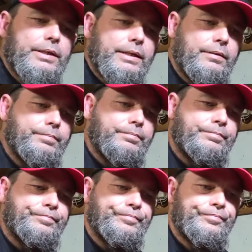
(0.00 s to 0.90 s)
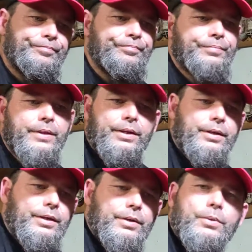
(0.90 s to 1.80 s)
I
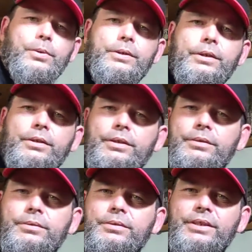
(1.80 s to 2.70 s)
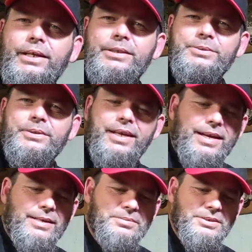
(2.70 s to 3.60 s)
ordered the tires with
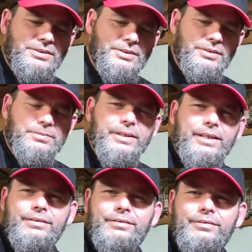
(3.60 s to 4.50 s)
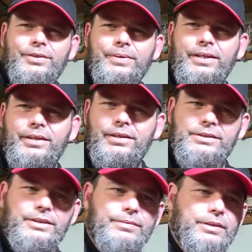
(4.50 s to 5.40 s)
caps, so the red
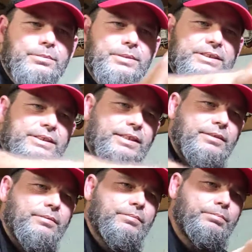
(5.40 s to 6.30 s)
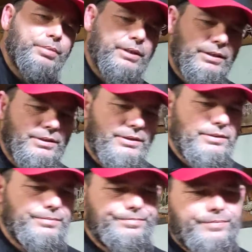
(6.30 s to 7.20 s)
nut's never going to be seen, but
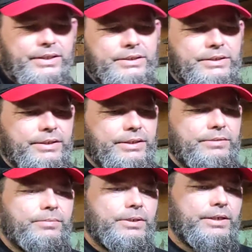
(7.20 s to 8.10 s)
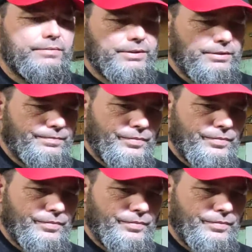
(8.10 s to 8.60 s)
it's there. Whatever.